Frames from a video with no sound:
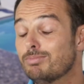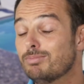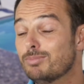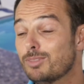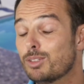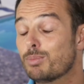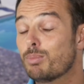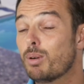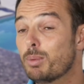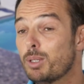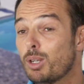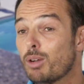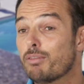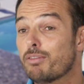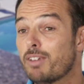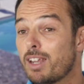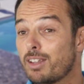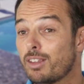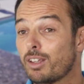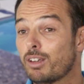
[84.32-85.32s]
it's probably not
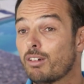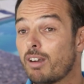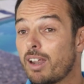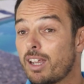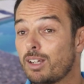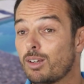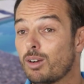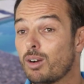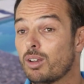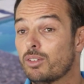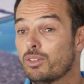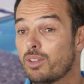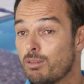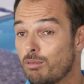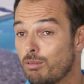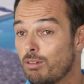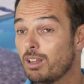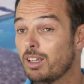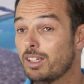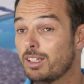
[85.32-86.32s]
fair to the crane guys. They're
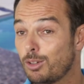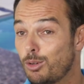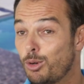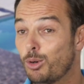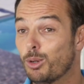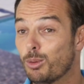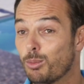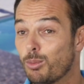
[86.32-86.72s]
really good